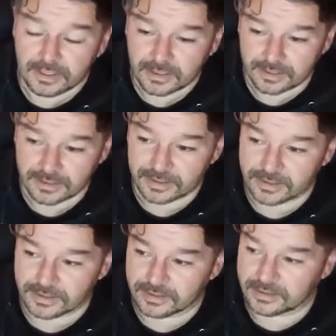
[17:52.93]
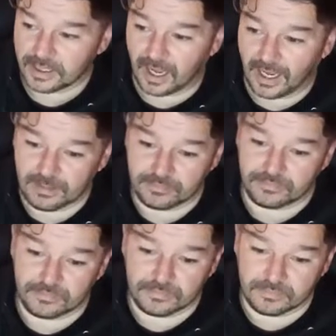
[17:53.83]
because I'm
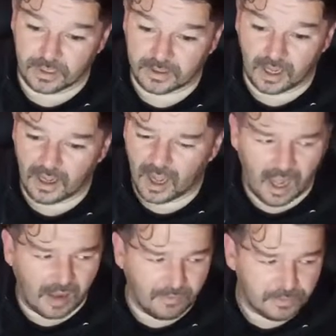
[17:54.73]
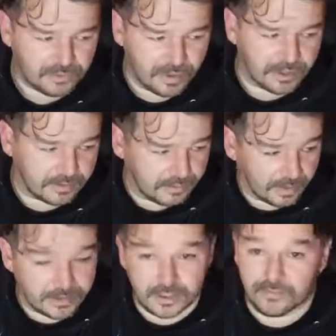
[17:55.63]
like I, have always read. Like I
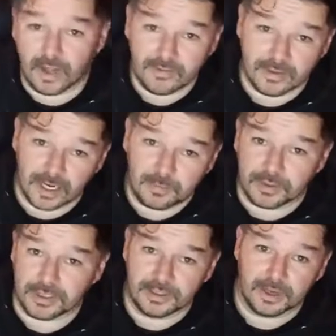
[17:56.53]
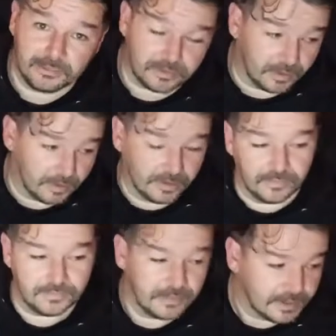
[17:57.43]
said, at the library here. I actually love
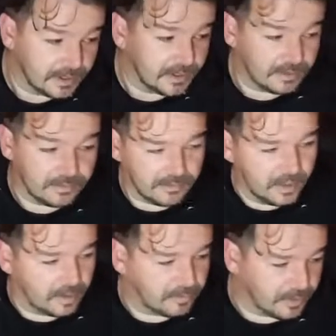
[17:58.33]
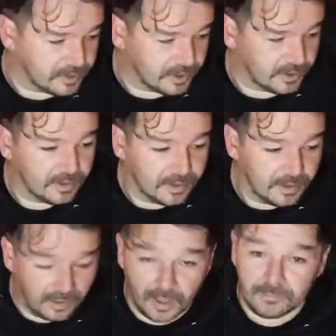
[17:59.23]
a lot of books here.
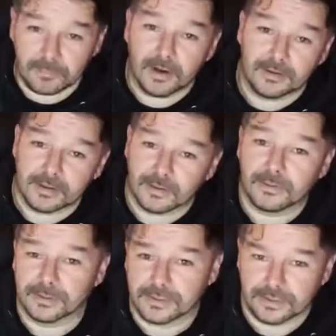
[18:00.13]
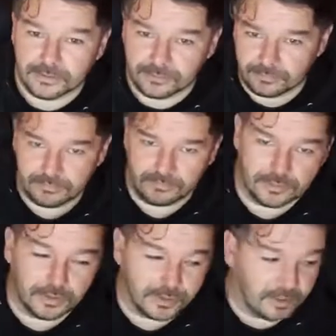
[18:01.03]
A lot of them are, of course,
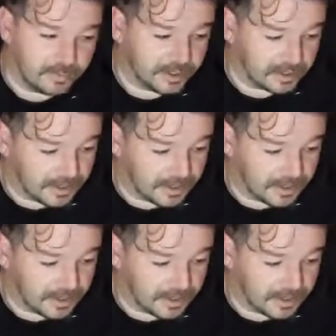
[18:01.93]
Sir Dave Pratchett,